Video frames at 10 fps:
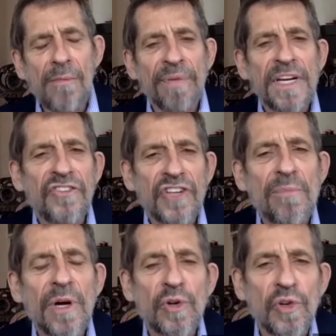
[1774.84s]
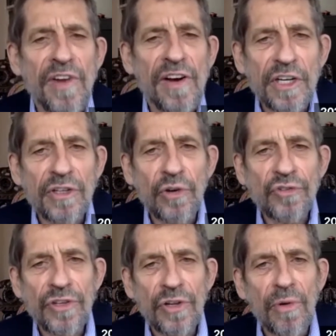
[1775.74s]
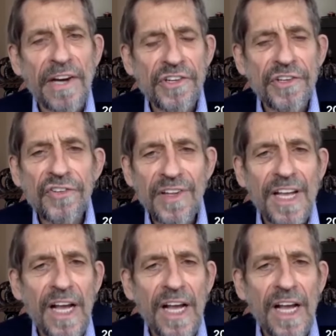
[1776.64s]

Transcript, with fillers: pitted someone who was very close to the Russians,